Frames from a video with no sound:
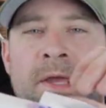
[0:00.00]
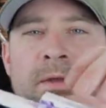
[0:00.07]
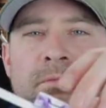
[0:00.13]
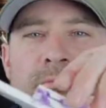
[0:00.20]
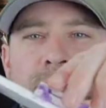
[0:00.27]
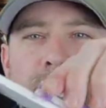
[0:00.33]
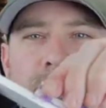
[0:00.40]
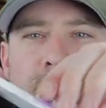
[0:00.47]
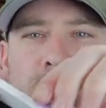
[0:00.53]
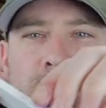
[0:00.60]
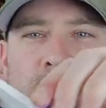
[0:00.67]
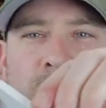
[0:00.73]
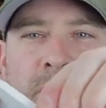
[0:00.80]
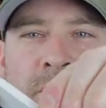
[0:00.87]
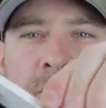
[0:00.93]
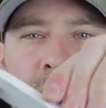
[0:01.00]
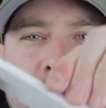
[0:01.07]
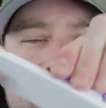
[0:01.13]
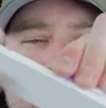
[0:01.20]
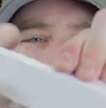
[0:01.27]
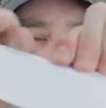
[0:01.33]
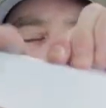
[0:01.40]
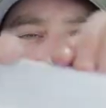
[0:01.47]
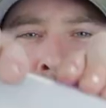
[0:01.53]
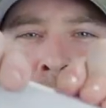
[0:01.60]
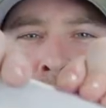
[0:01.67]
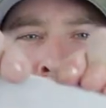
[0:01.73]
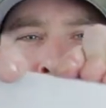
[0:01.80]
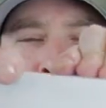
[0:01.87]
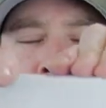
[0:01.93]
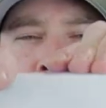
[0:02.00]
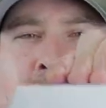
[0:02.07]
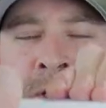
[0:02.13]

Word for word: right, we are all glued